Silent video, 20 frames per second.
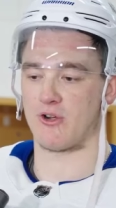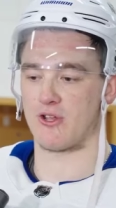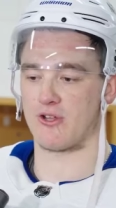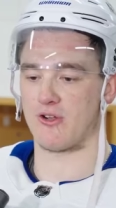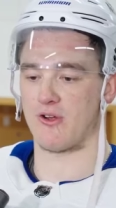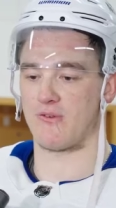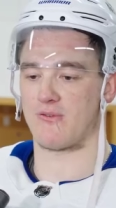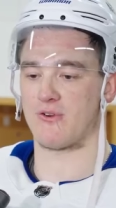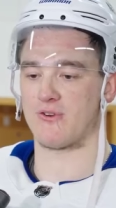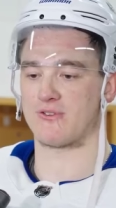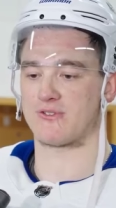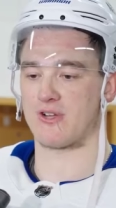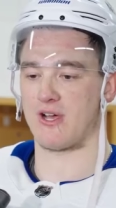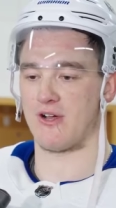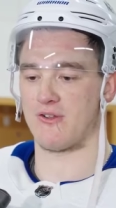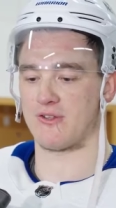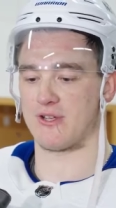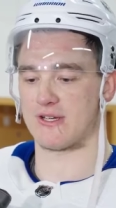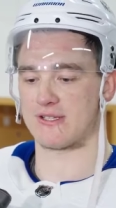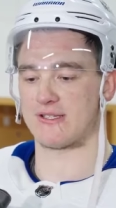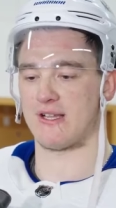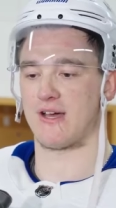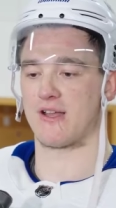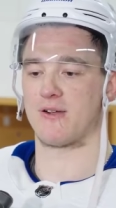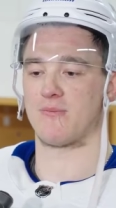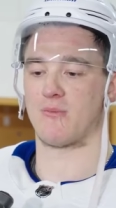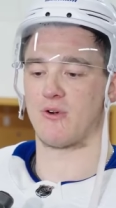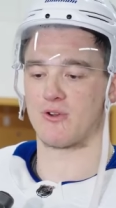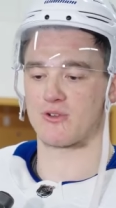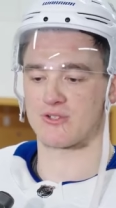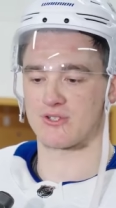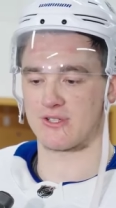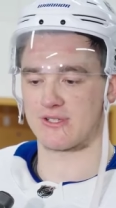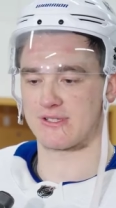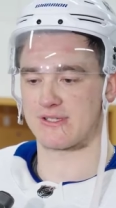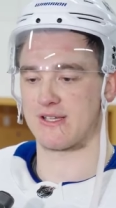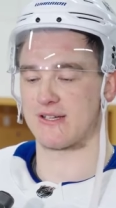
you know, first round, there's a lot of emotions,